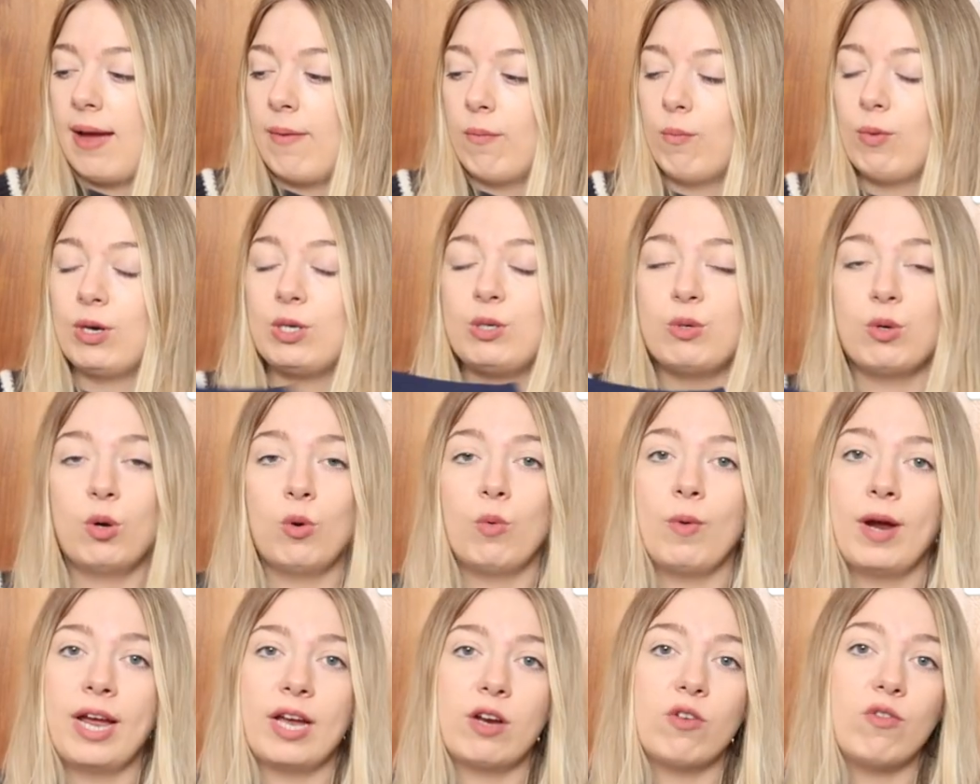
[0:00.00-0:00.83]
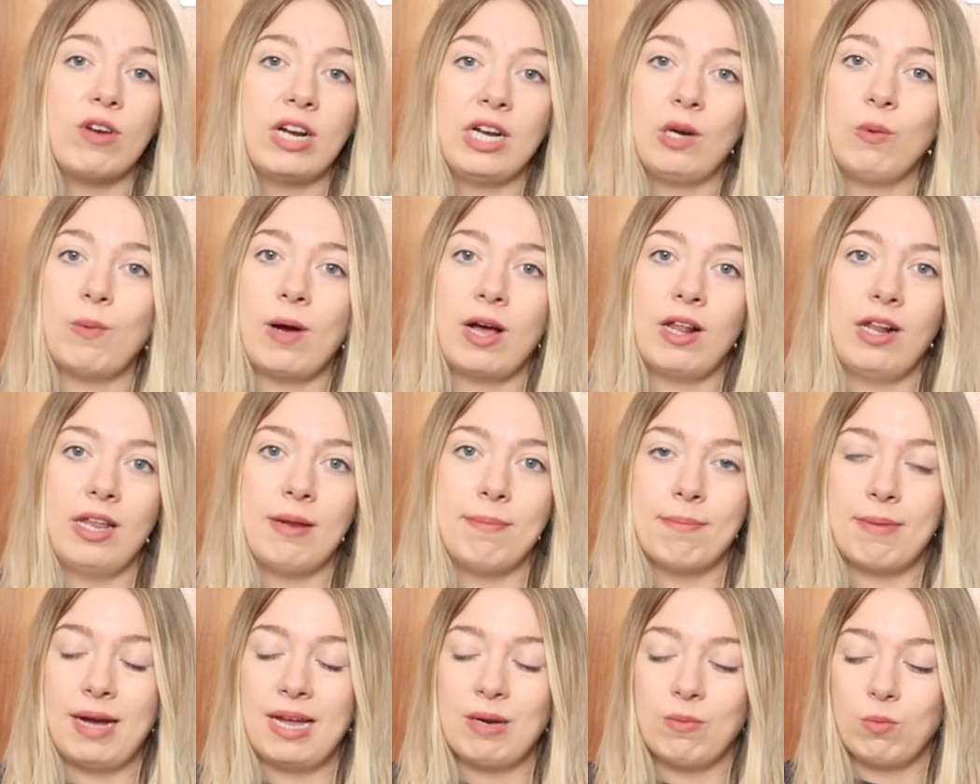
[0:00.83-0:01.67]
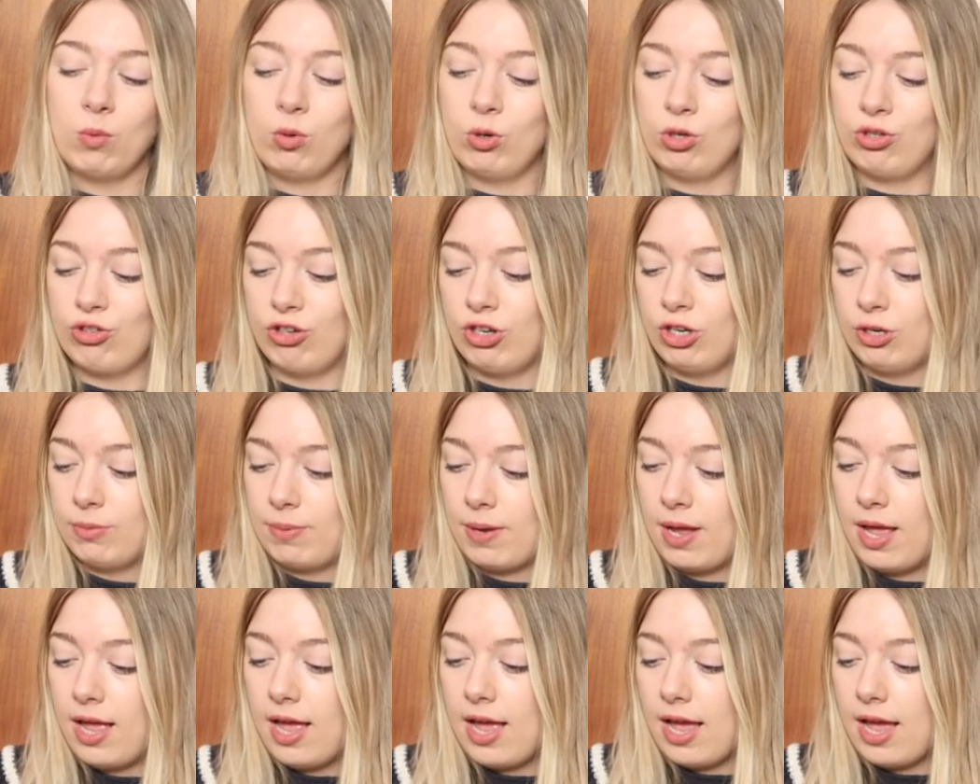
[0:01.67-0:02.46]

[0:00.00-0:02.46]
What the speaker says: which will work really well in my wardrobe.